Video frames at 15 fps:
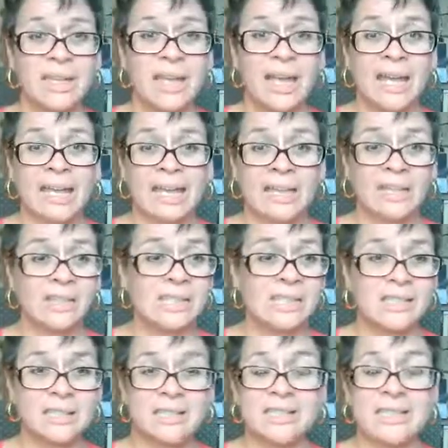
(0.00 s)
And
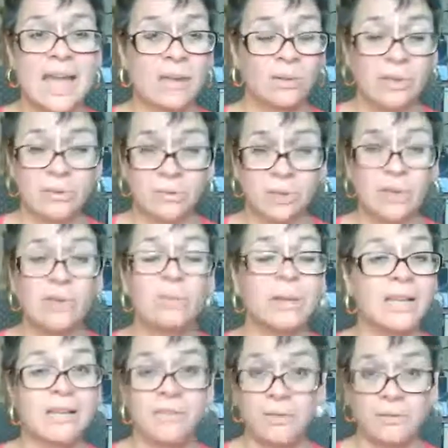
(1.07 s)
this is not only for you, but
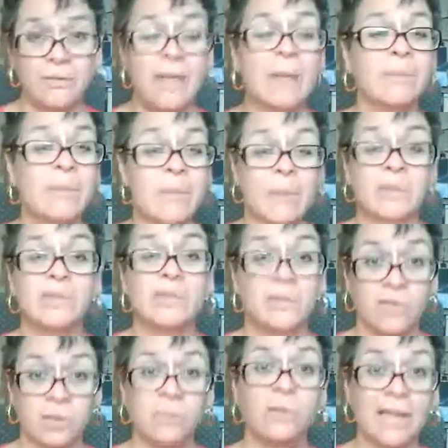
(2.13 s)
even family members. If you're
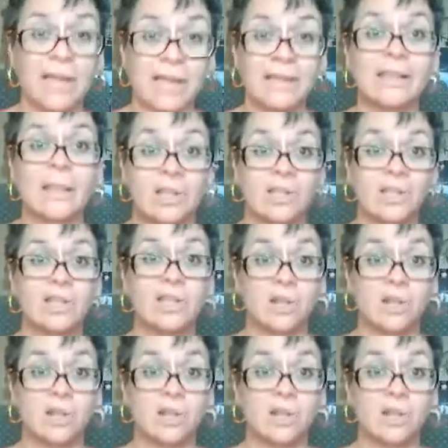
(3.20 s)
bringing them into your